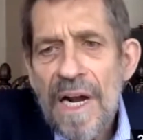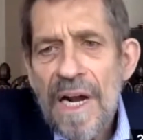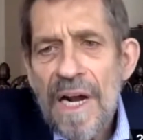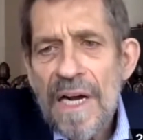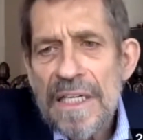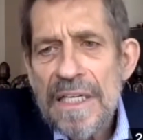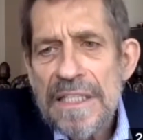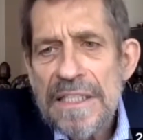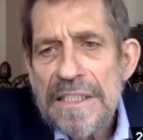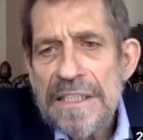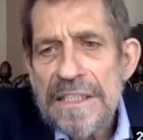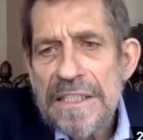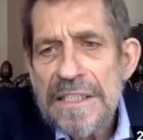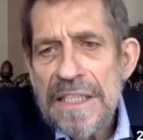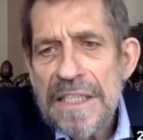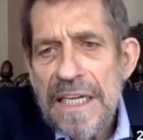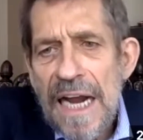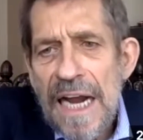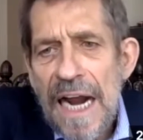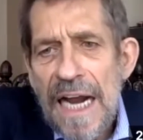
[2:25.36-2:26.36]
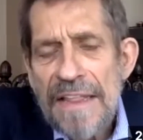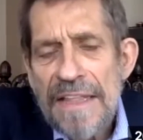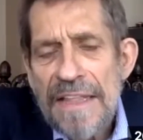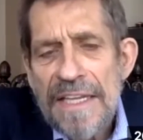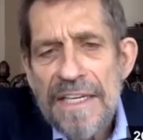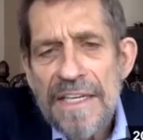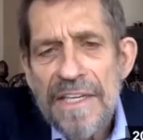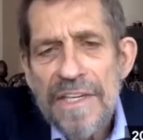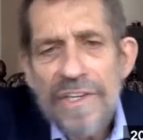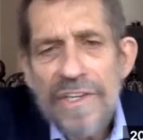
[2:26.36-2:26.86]
I
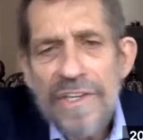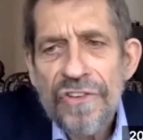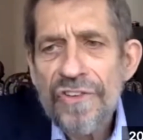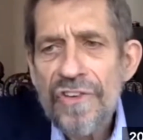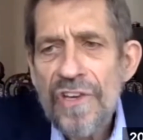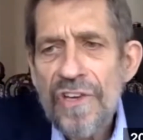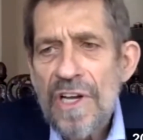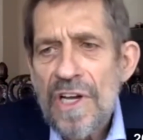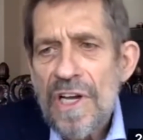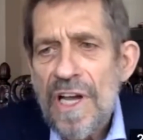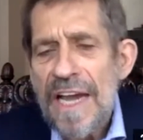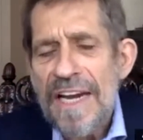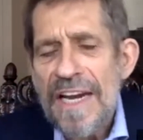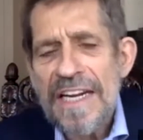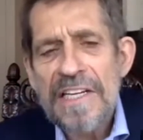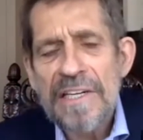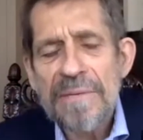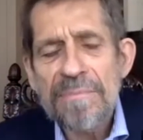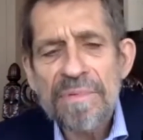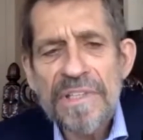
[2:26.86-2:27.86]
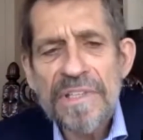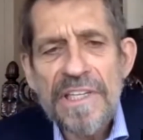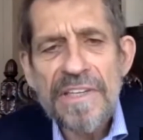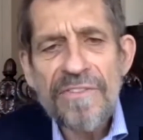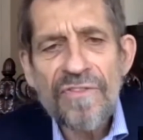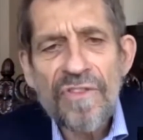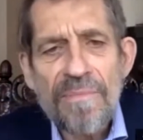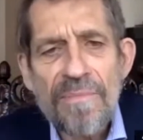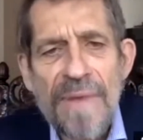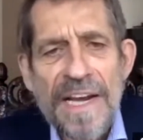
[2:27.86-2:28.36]
think, is an incomplete
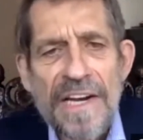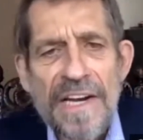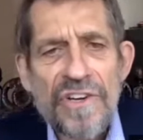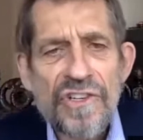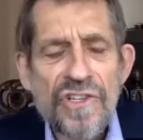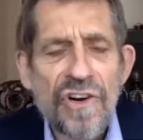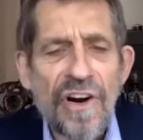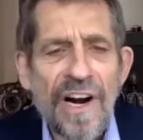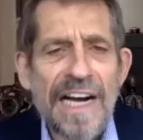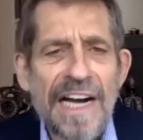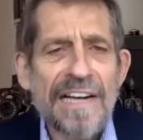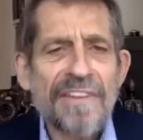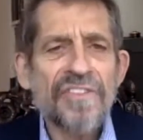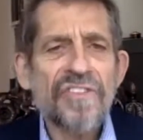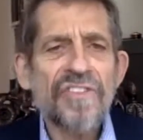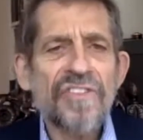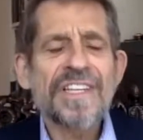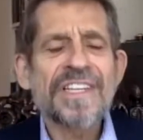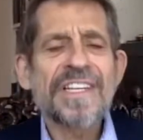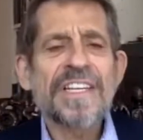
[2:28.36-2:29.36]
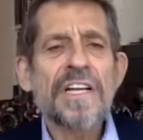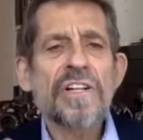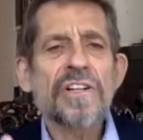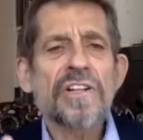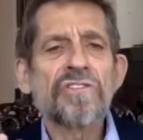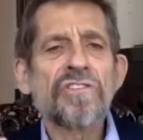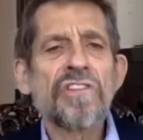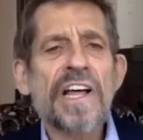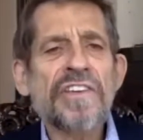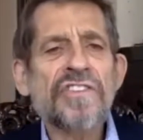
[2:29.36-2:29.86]
information, or obviously
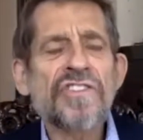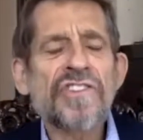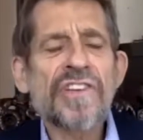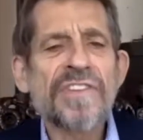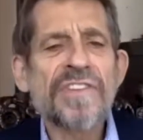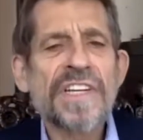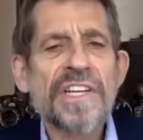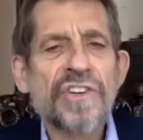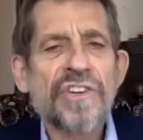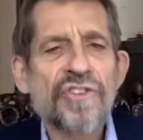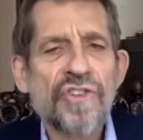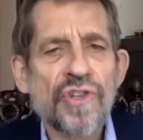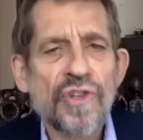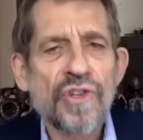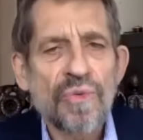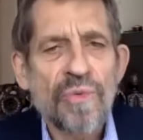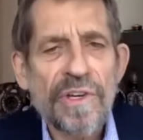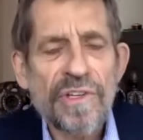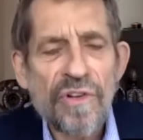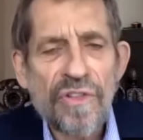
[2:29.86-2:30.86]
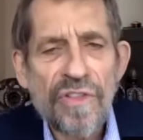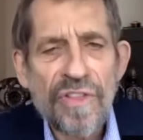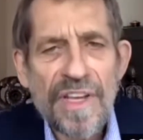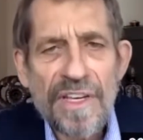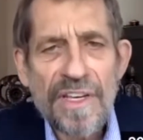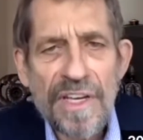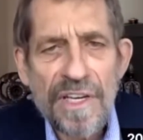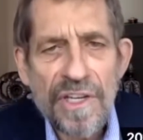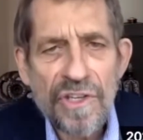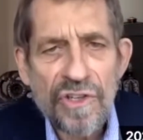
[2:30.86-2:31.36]
less of an issue when you're
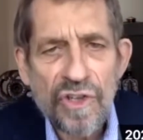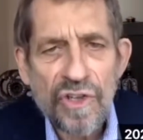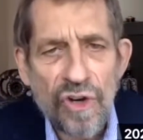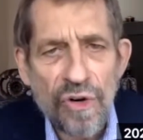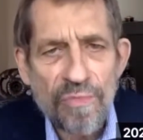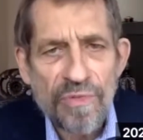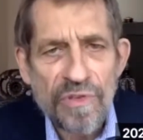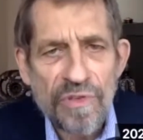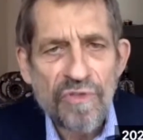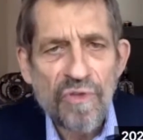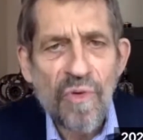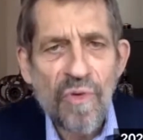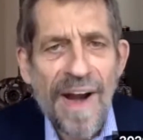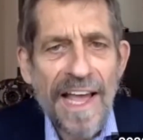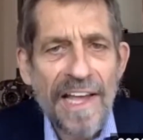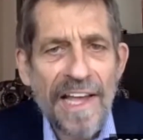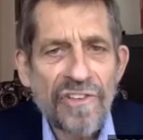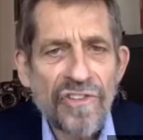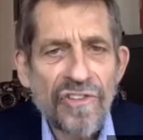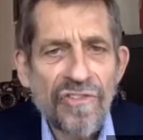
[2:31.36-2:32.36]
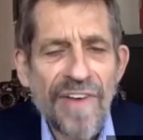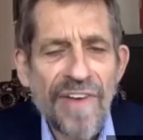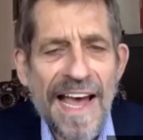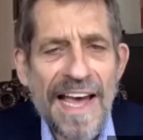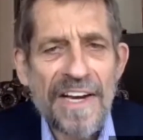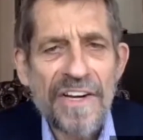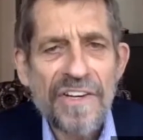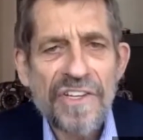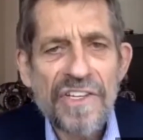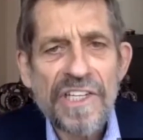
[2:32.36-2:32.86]
thinking in terms of grand
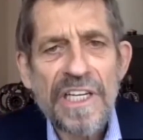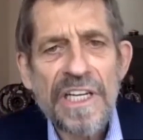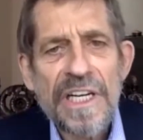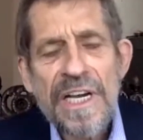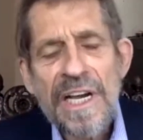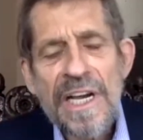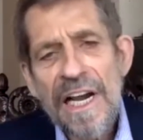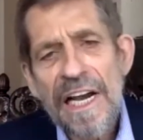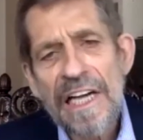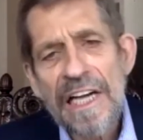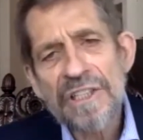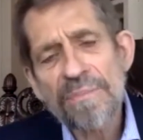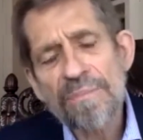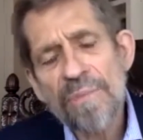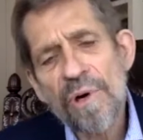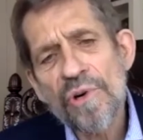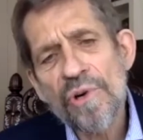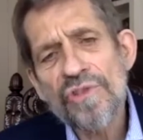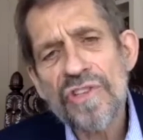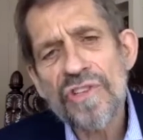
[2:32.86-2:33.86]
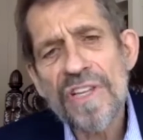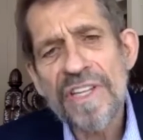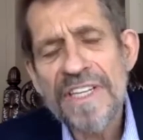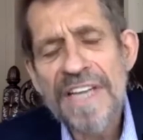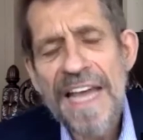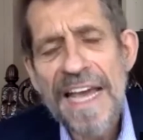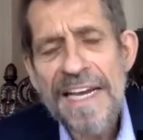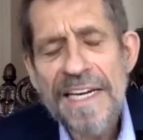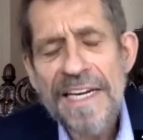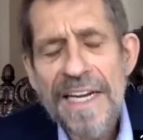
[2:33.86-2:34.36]
strategy, as opposed to the
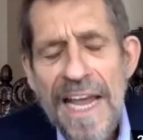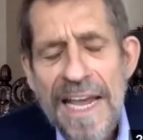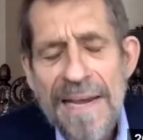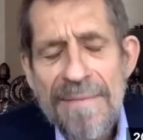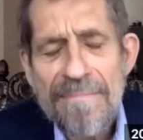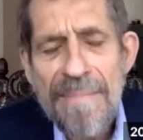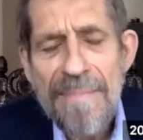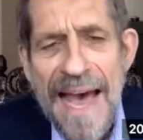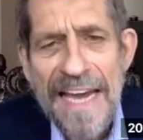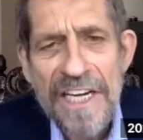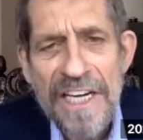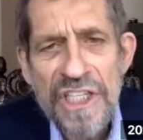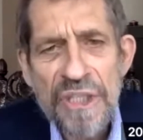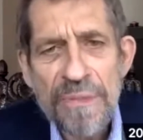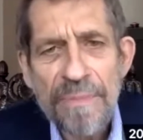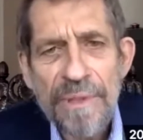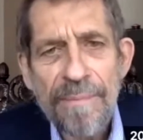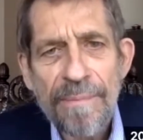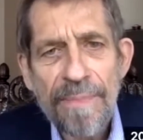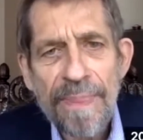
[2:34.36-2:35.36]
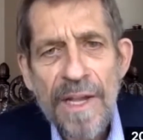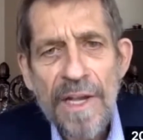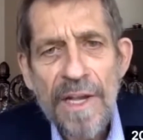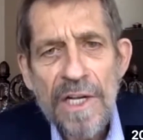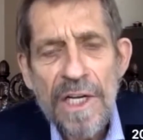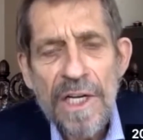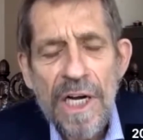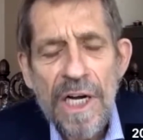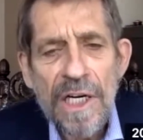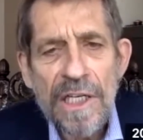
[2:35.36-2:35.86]
day-to-day management
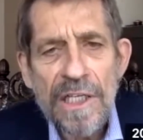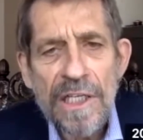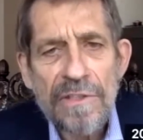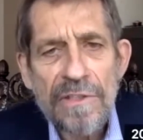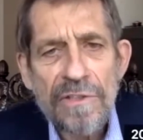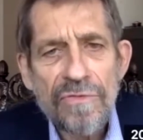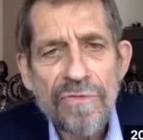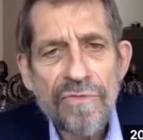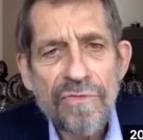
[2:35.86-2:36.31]
of